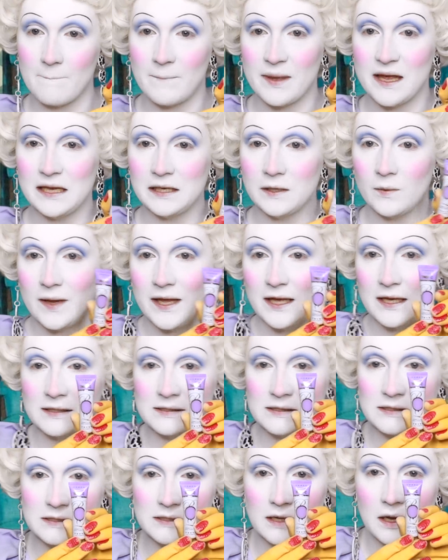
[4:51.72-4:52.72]
P.
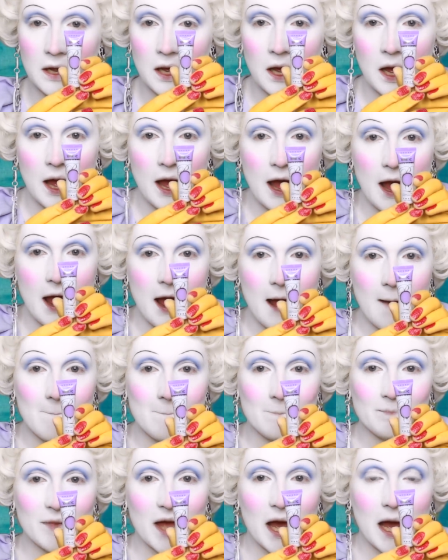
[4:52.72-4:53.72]
Louise
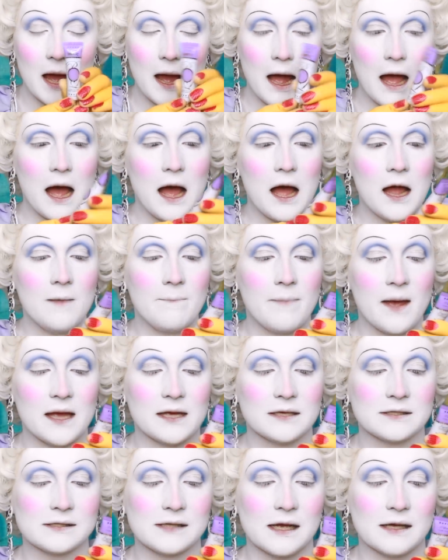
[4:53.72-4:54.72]
eye
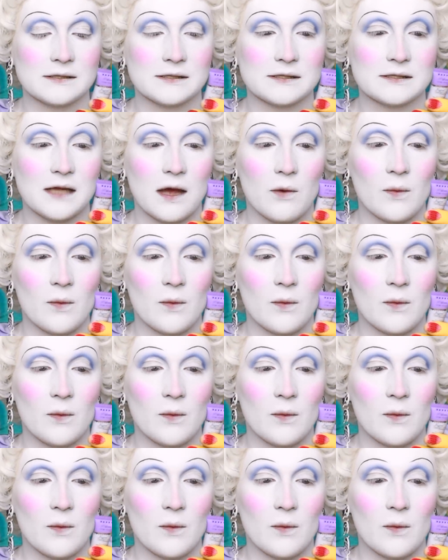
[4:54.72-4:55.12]
bases,